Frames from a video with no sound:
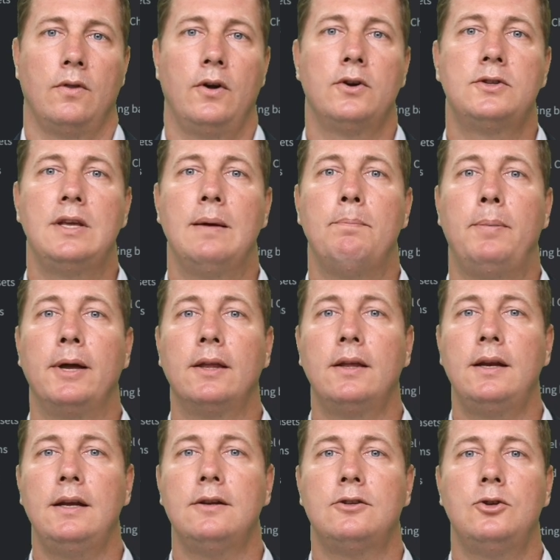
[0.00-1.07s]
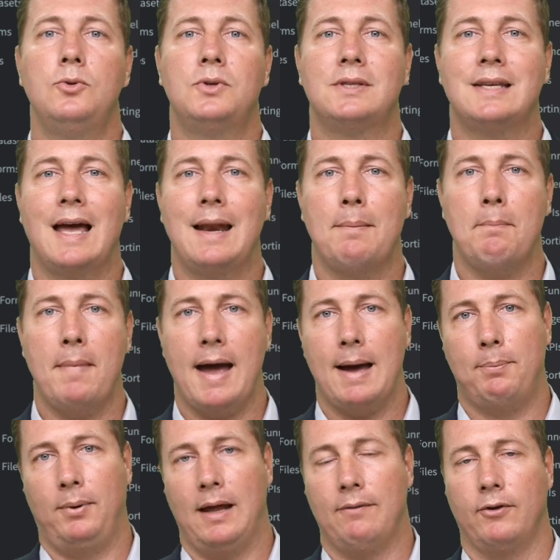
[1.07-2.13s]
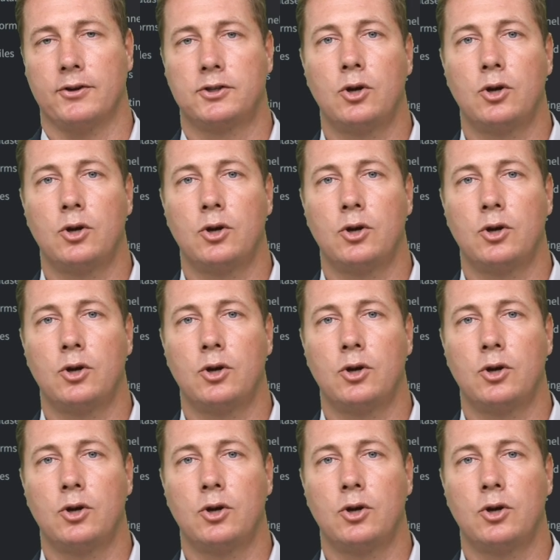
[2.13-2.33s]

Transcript: There's the ability to set map levels.